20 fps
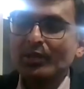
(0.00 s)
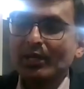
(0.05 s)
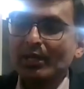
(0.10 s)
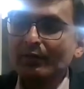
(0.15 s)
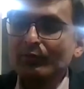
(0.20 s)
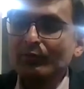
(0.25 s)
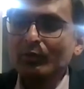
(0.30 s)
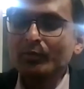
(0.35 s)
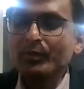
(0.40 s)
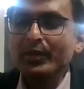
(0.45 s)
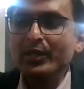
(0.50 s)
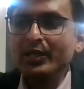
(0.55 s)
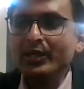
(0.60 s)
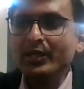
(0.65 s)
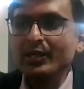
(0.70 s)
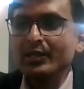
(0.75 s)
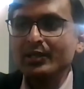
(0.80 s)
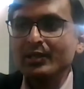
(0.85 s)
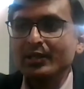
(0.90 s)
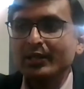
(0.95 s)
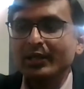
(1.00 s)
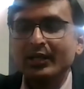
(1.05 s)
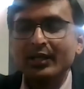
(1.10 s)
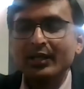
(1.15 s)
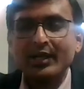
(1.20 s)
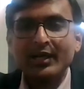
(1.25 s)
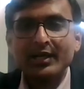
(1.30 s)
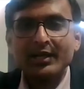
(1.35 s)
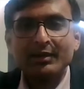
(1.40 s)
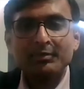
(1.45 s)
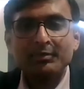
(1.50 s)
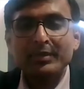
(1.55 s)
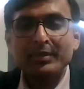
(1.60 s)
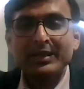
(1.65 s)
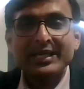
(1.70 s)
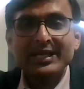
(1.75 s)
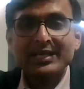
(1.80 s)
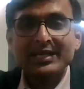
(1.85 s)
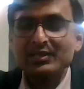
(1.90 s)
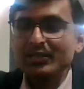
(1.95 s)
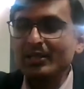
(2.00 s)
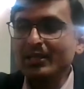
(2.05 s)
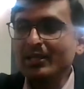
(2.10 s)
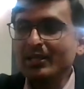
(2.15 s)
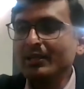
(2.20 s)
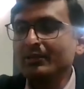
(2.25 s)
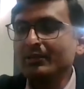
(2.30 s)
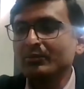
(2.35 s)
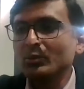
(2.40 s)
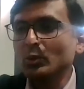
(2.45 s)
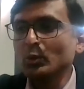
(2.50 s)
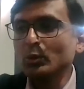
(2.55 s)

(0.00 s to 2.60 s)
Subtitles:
3 would be BSc,